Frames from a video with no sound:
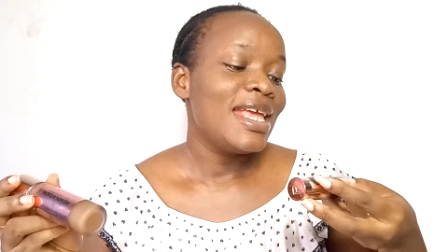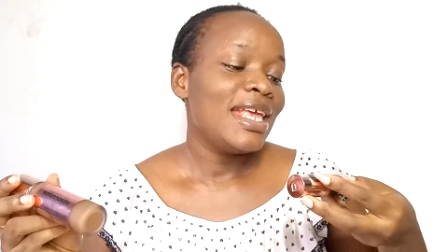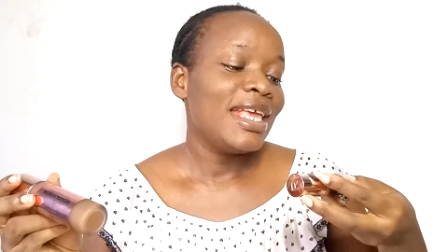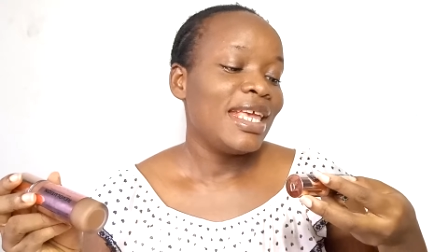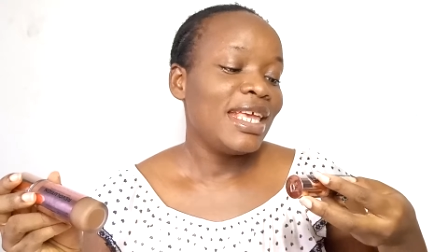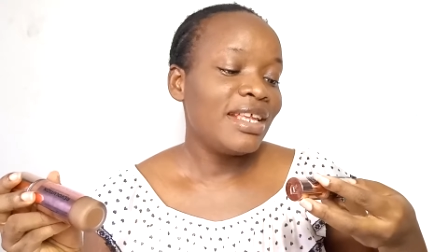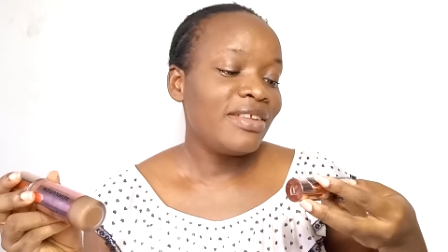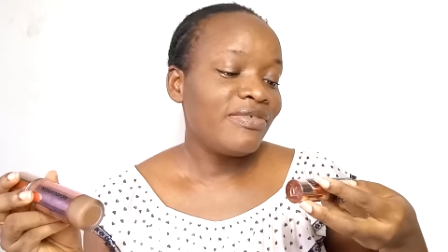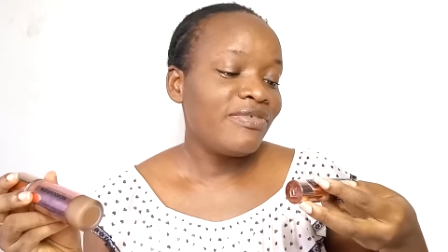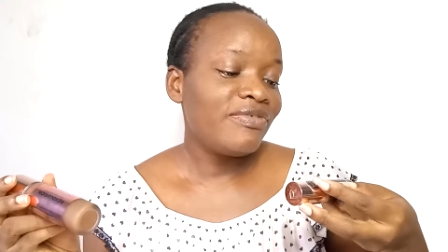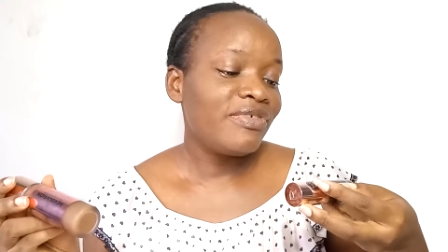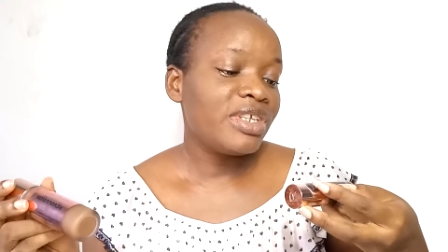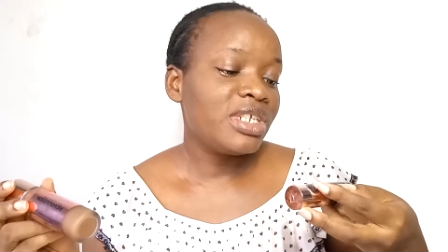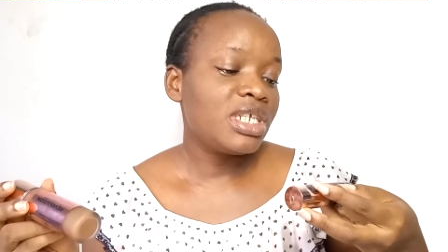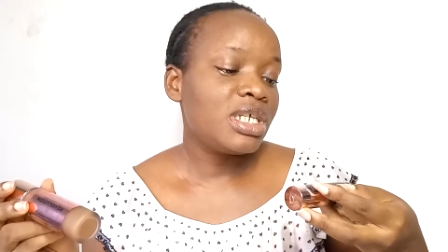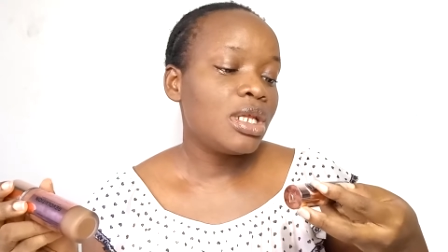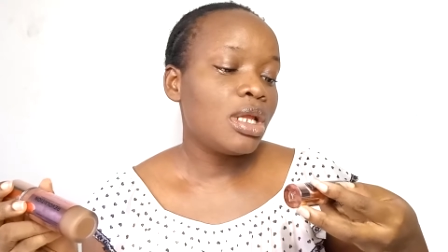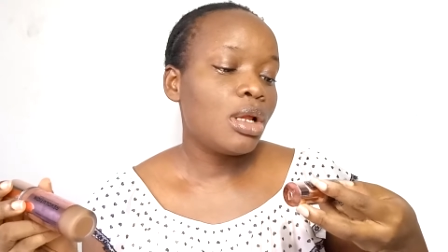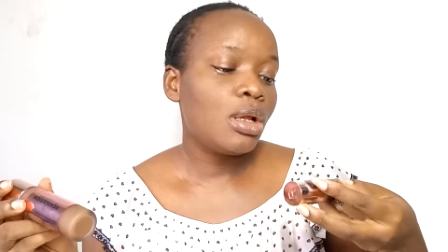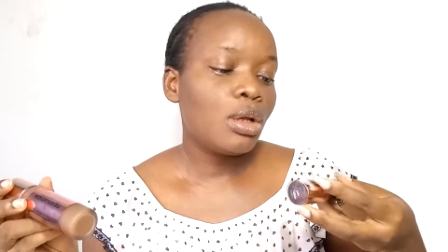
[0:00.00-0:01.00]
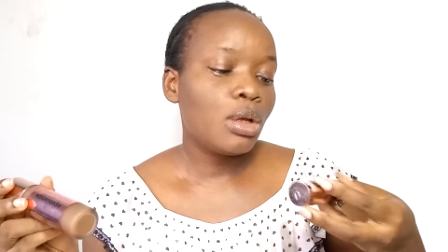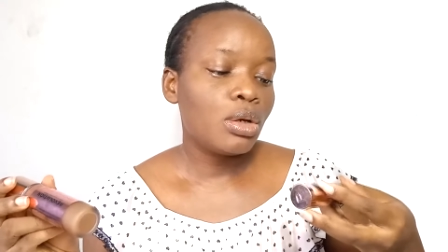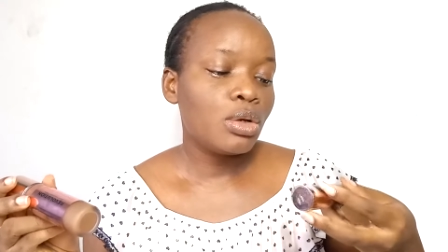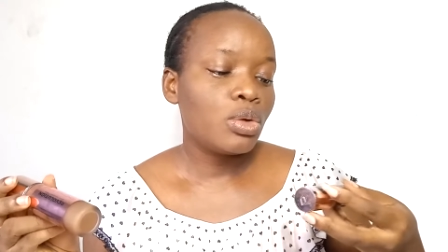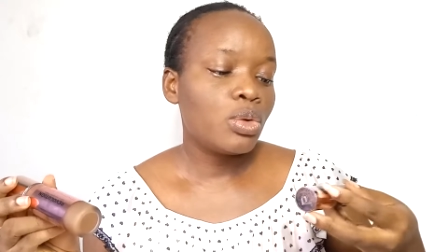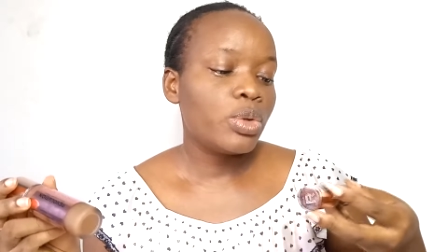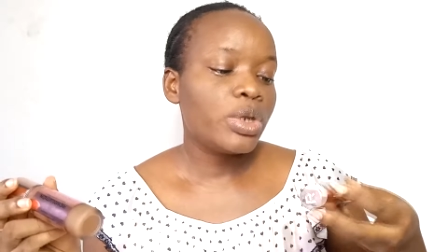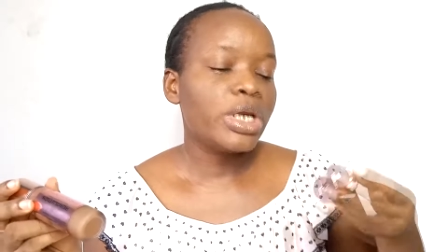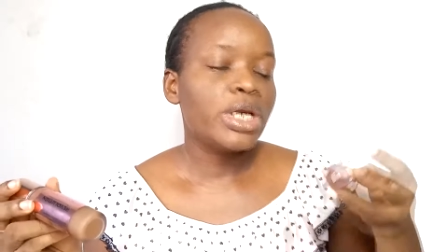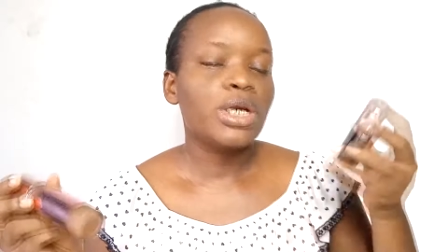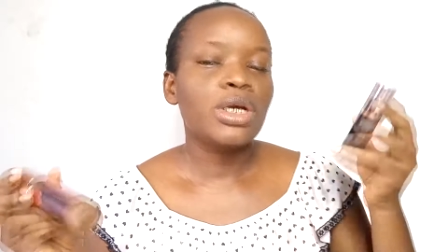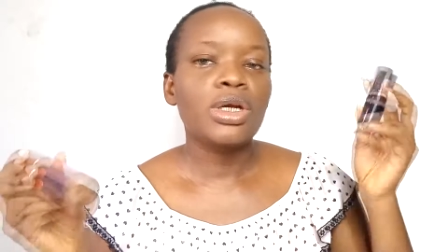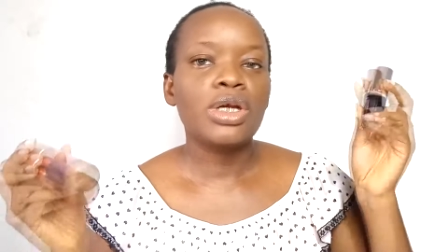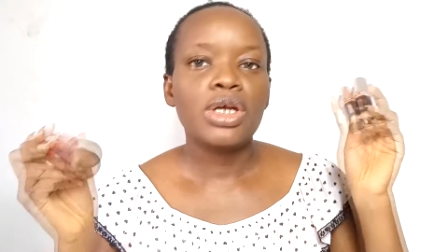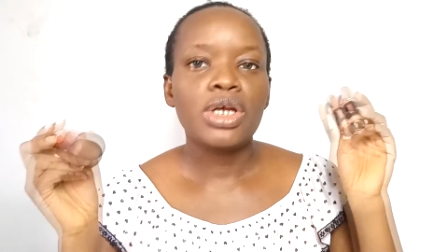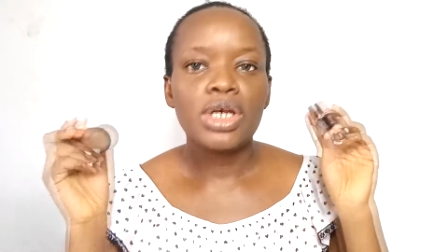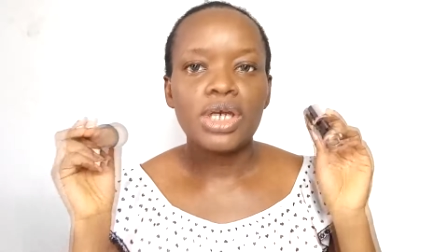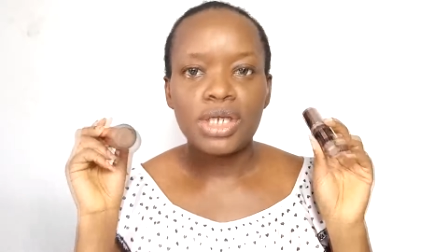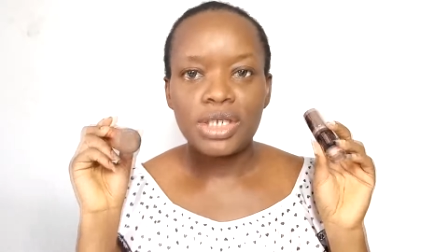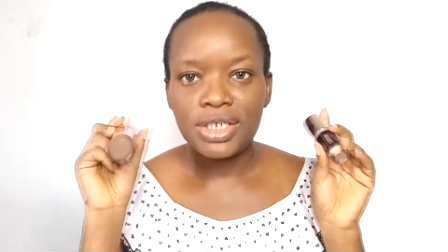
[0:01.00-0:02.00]
Infinite Longwear
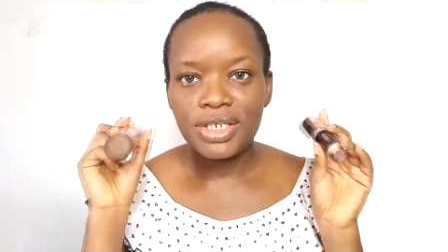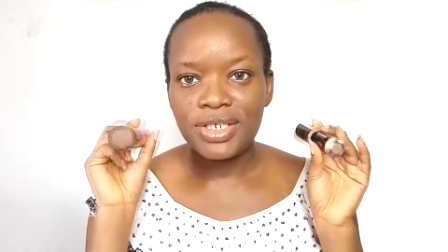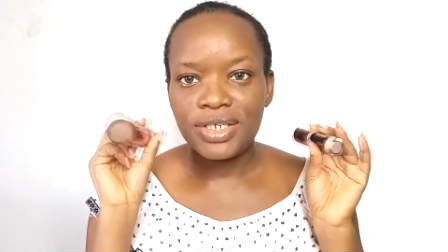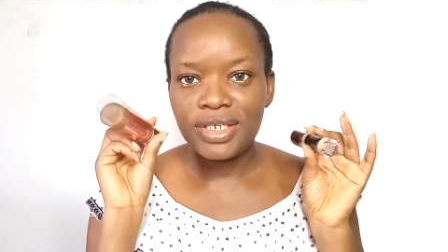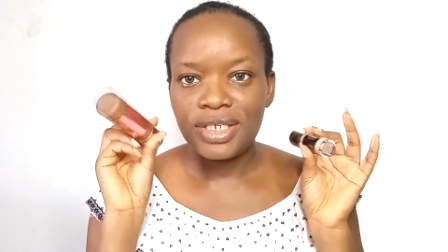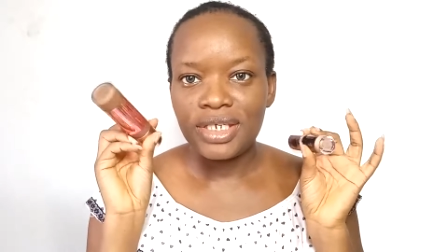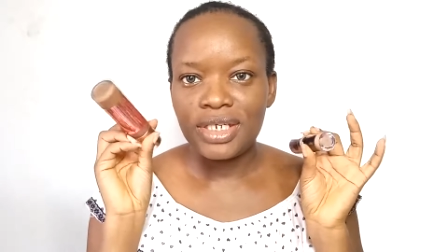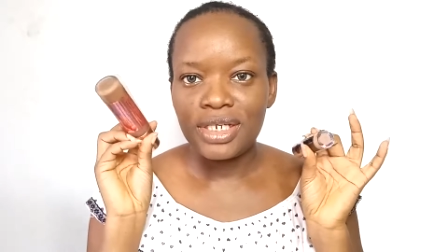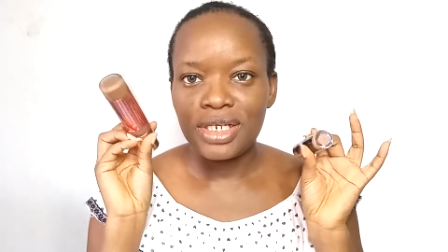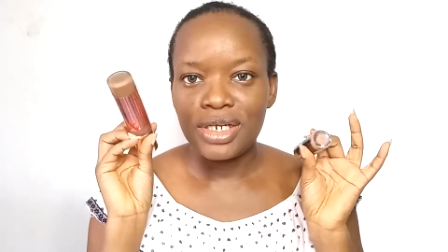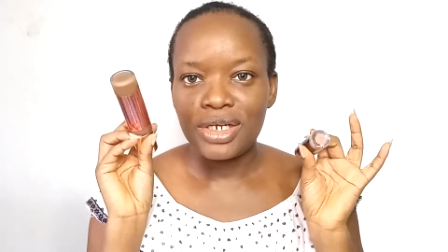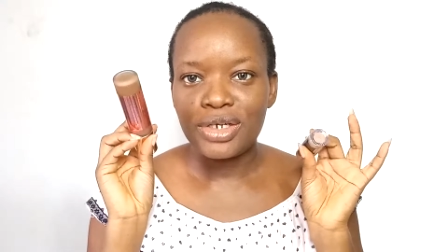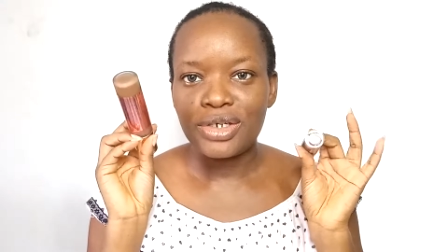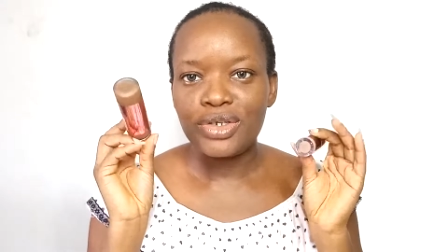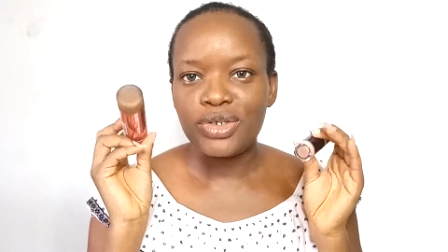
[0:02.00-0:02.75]
Concealer.